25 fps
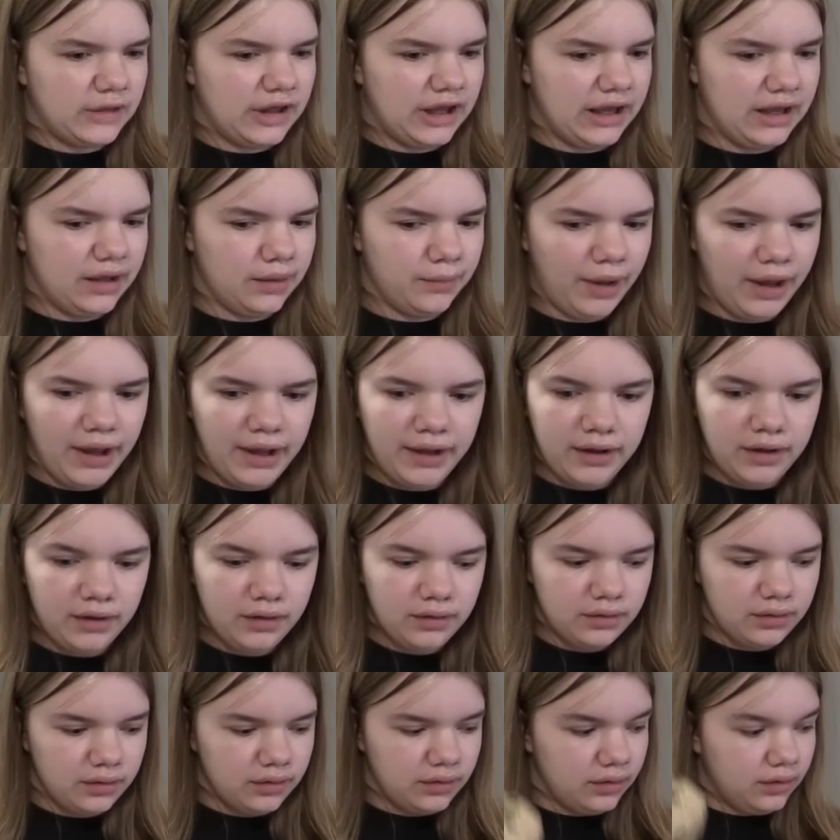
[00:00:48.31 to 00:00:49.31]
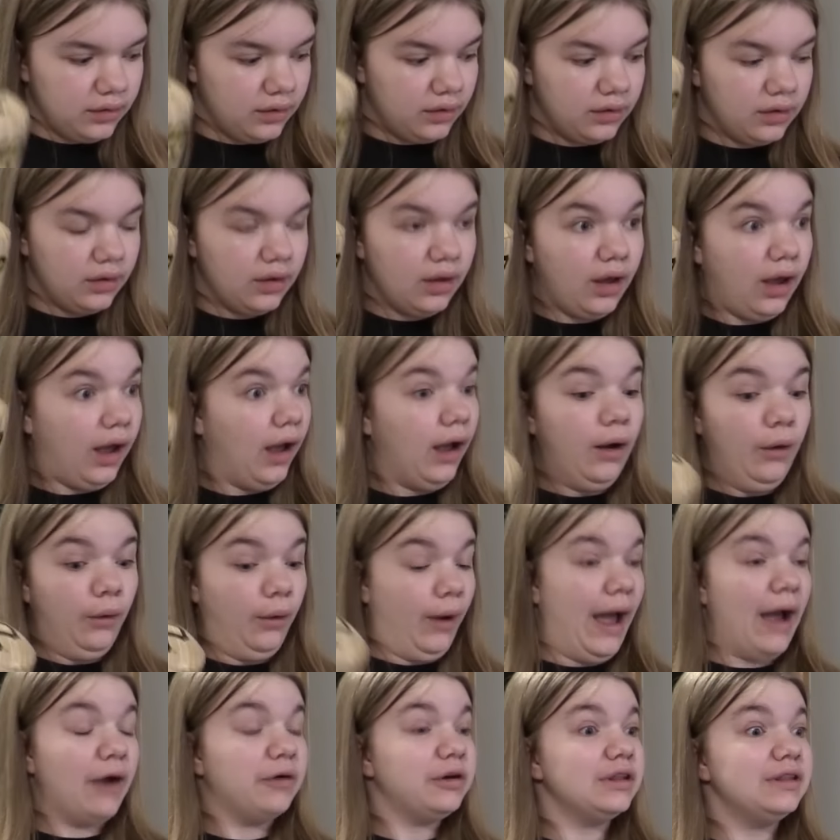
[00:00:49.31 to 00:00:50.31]
Am I? Oh,
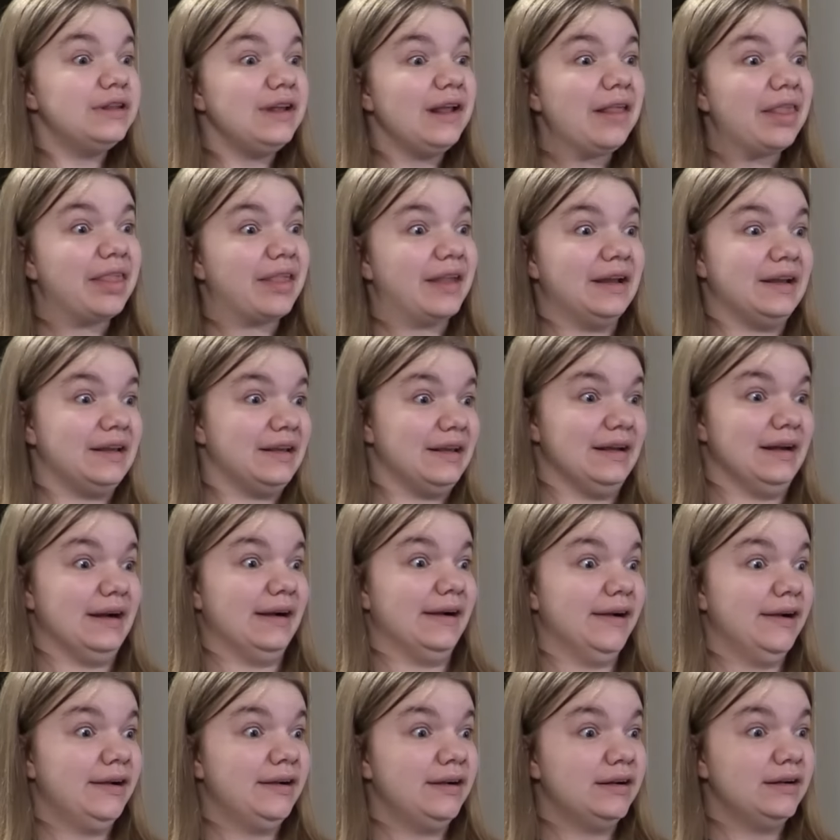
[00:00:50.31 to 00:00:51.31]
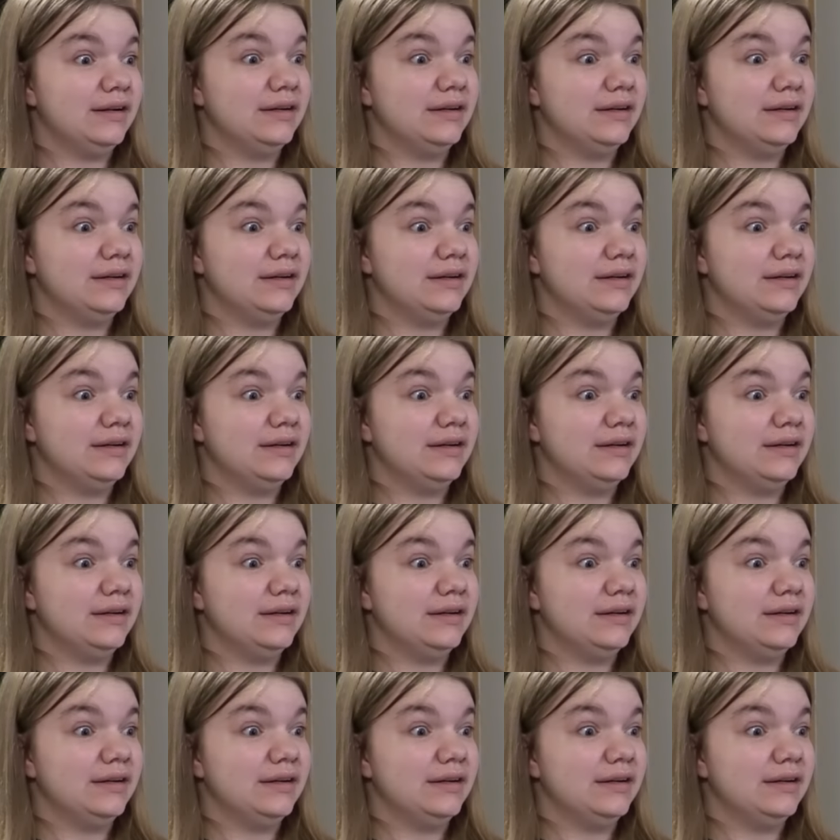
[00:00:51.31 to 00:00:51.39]
how did these get here?